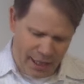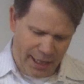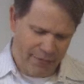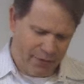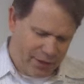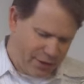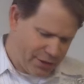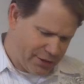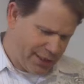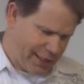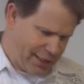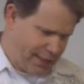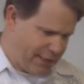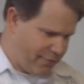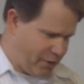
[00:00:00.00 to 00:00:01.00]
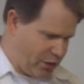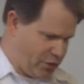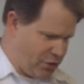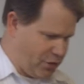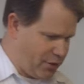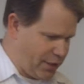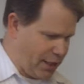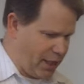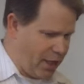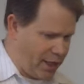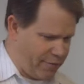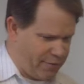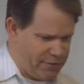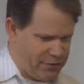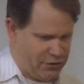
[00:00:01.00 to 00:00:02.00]
I have a little daily devotional, and I
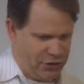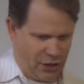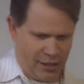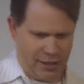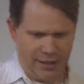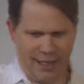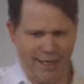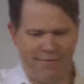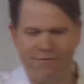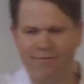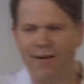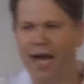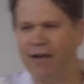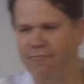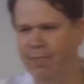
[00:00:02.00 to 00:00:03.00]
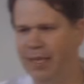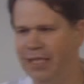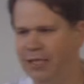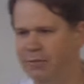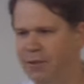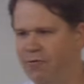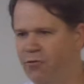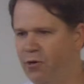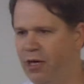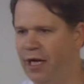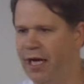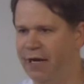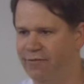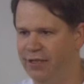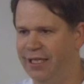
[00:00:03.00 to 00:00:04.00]
often start it like 5 minutes
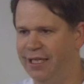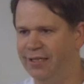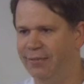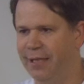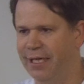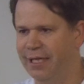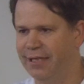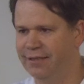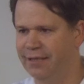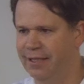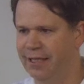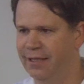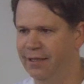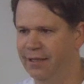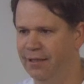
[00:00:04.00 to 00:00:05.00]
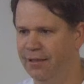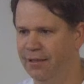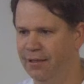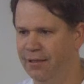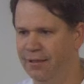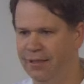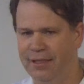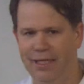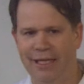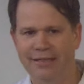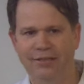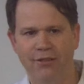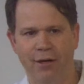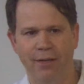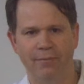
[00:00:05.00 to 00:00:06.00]
before I have to get to my next thing.
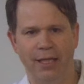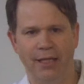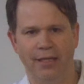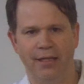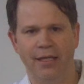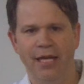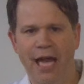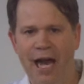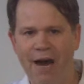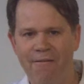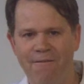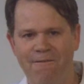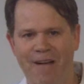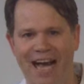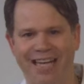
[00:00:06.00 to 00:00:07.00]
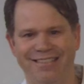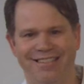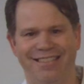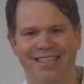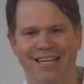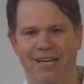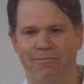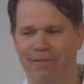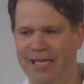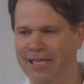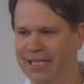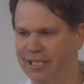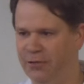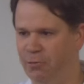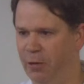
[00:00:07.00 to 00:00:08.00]
And so I'm like, how fast can I
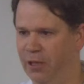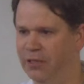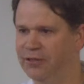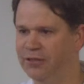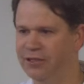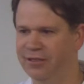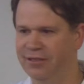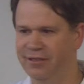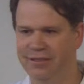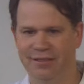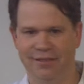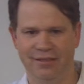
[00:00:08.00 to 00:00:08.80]
read these words?